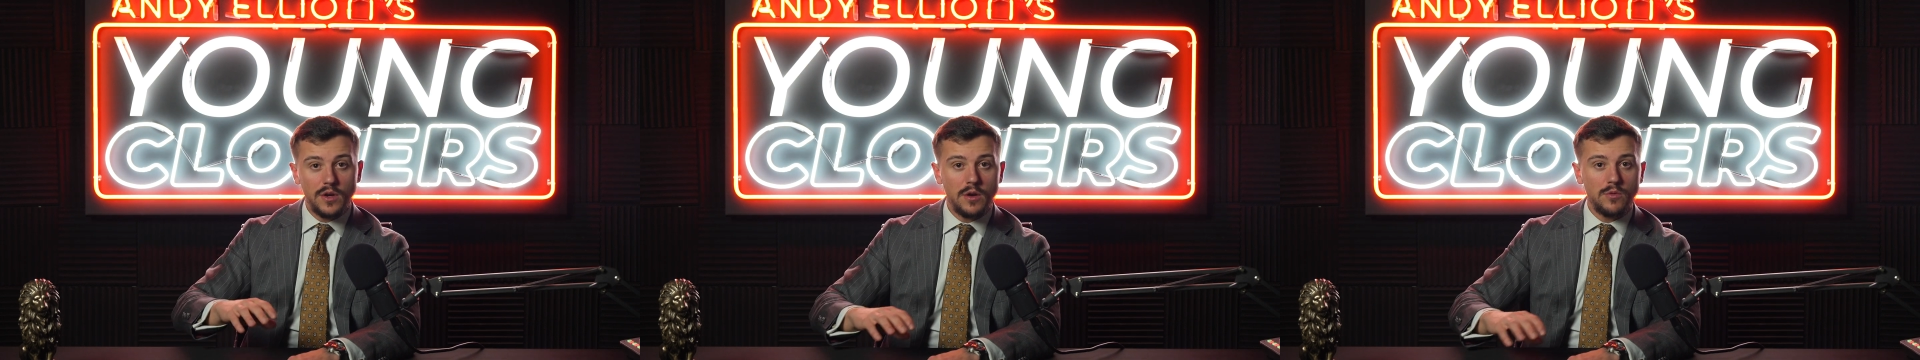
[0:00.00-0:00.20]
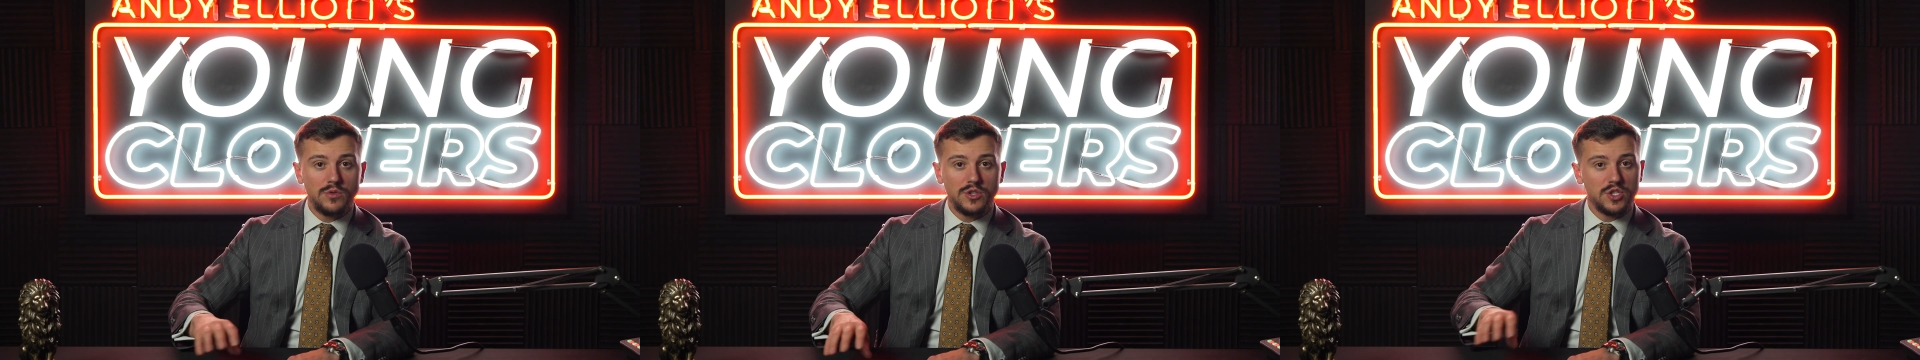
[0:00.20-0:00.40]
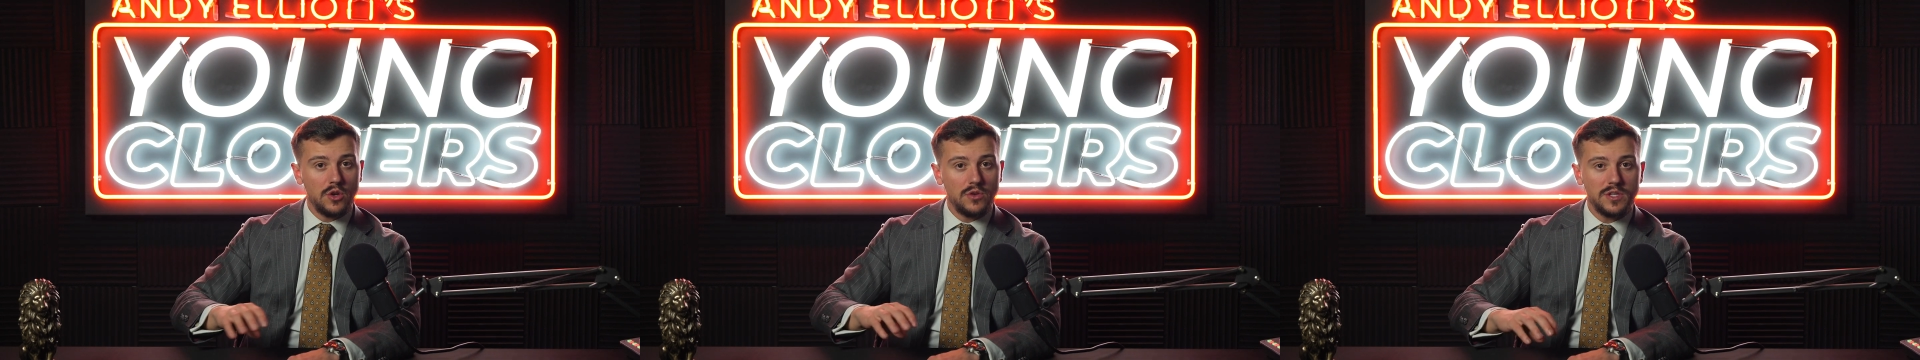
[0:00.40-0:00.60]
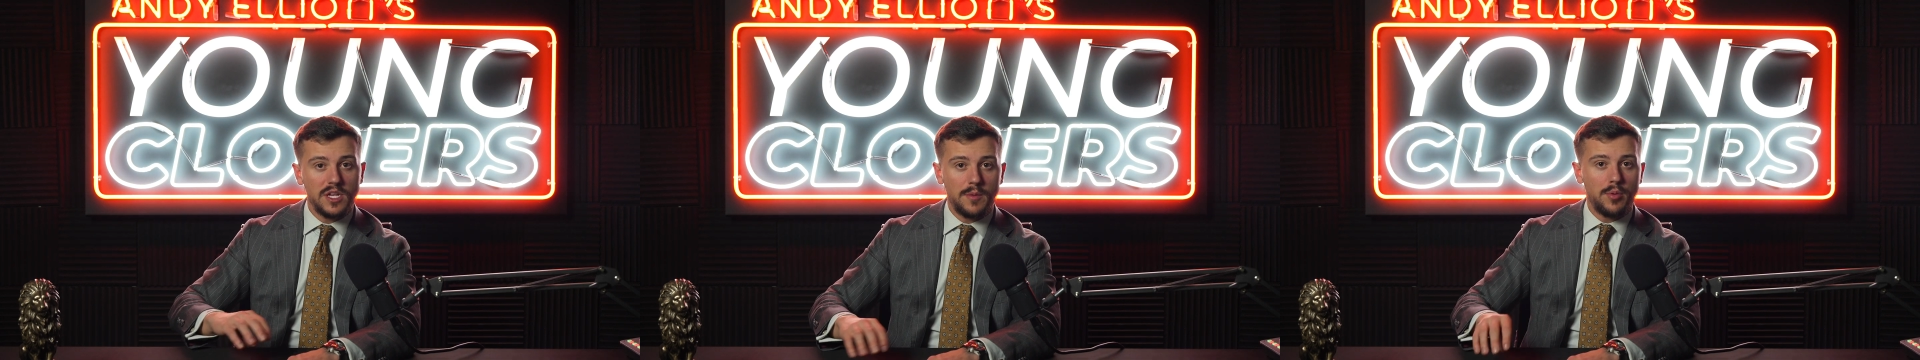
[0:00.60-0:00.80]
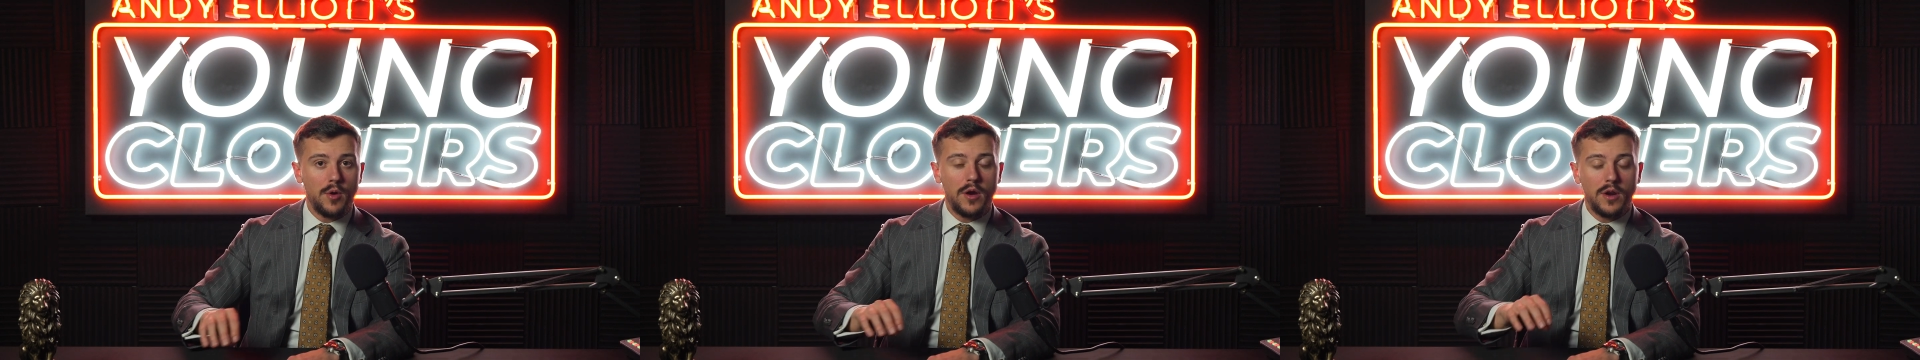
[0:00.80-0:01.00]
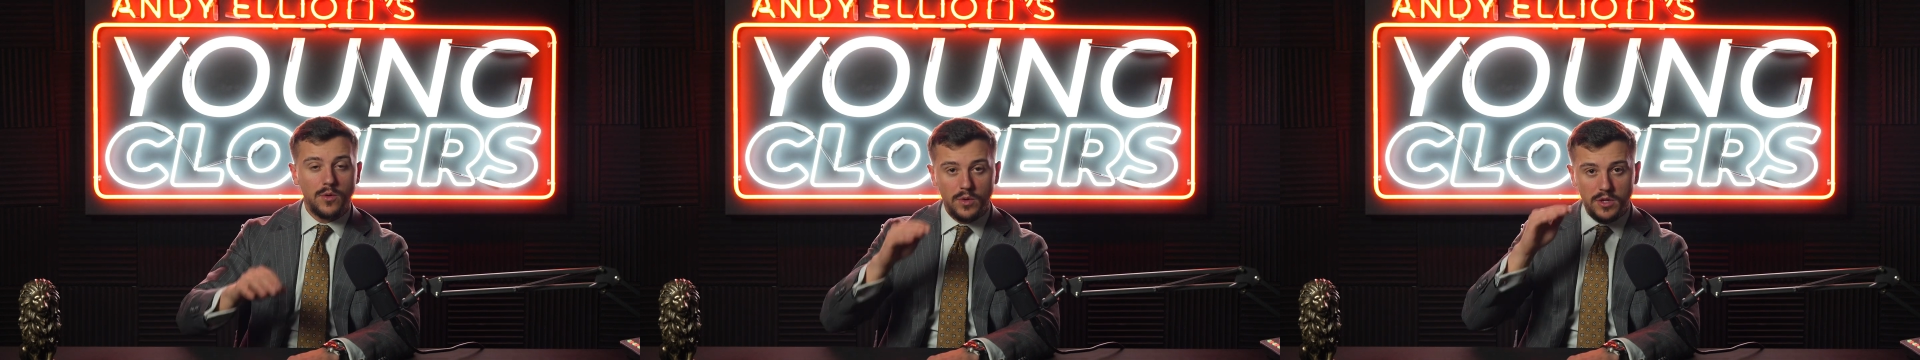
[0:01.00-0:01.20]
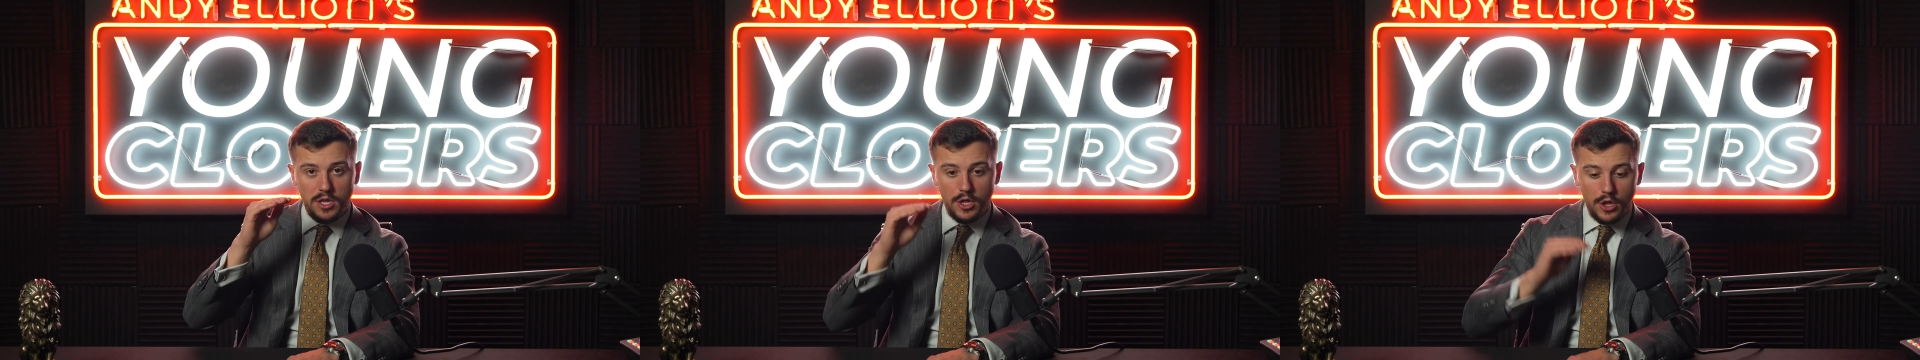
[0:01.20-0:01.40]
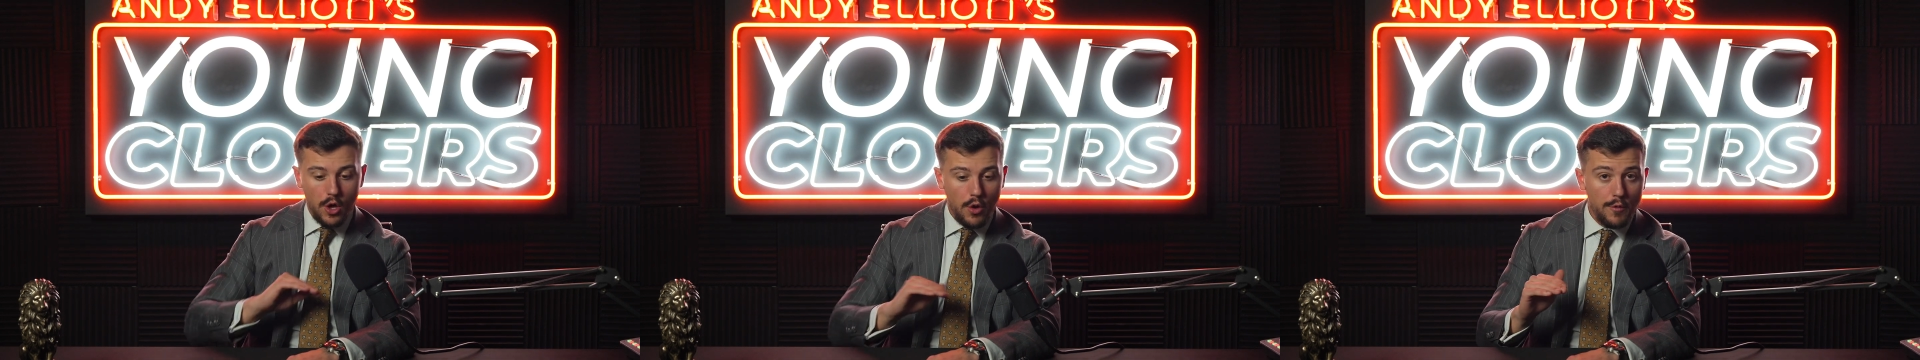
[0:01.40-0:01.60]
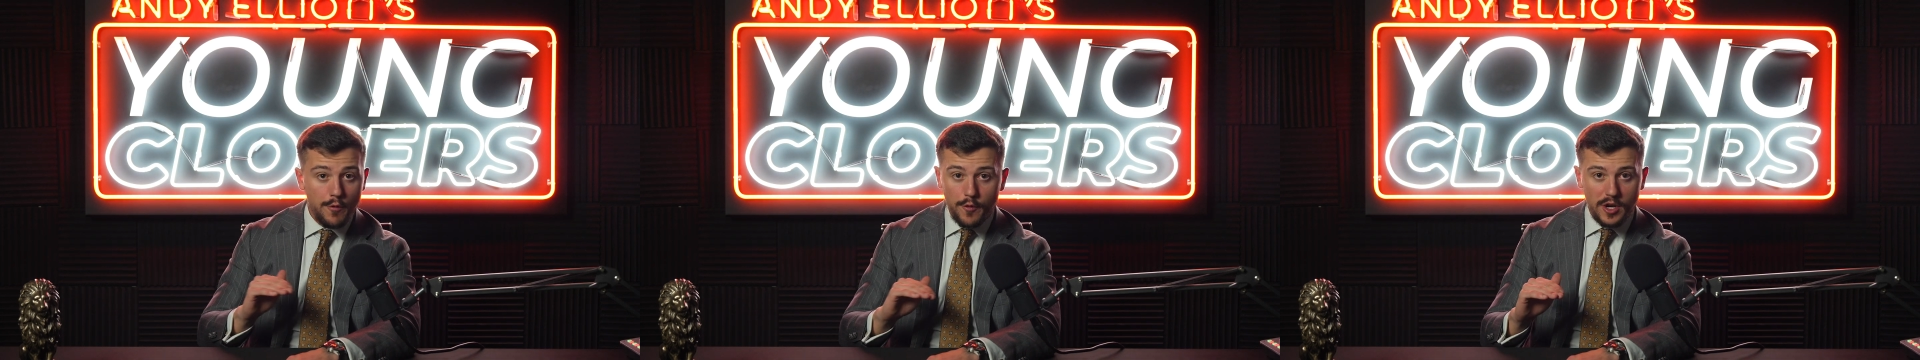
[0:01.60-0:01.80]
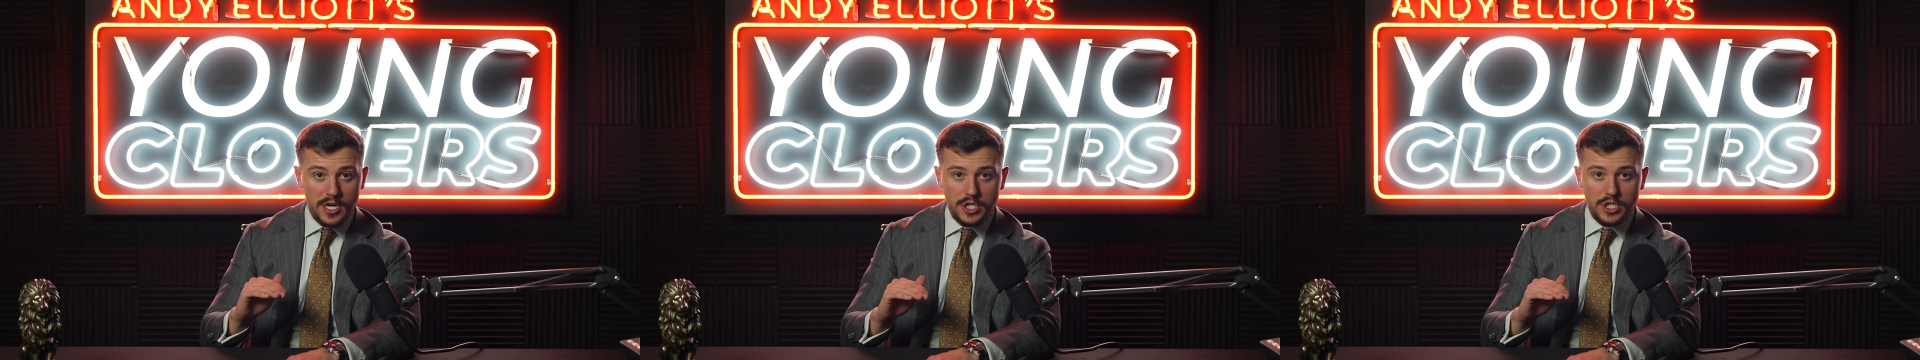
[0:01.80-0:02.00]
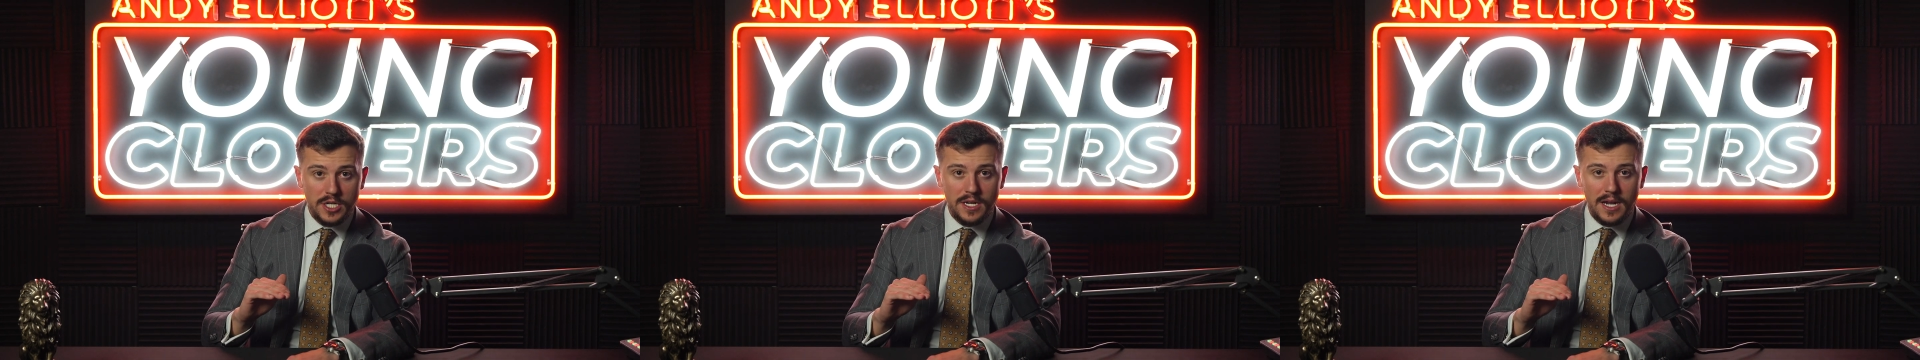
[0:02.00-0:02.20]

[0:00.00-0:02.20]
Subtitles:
result in a product with low friction,